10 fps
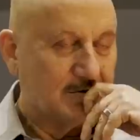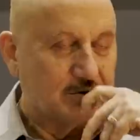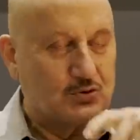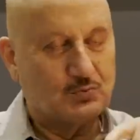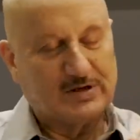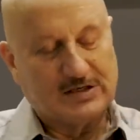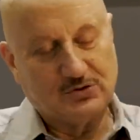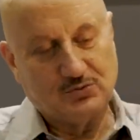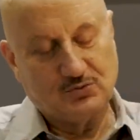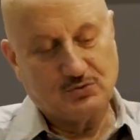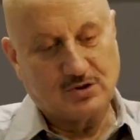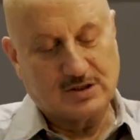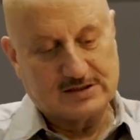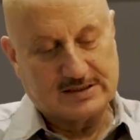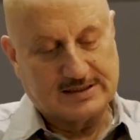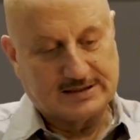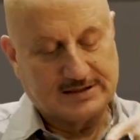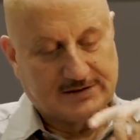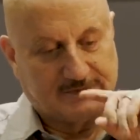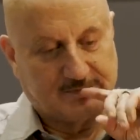So when you got
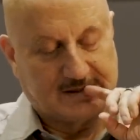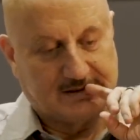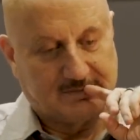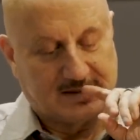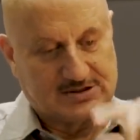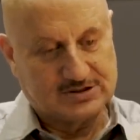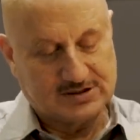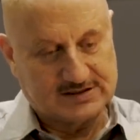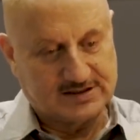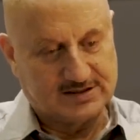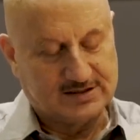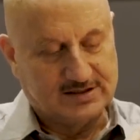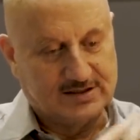selected by Balachandra sir,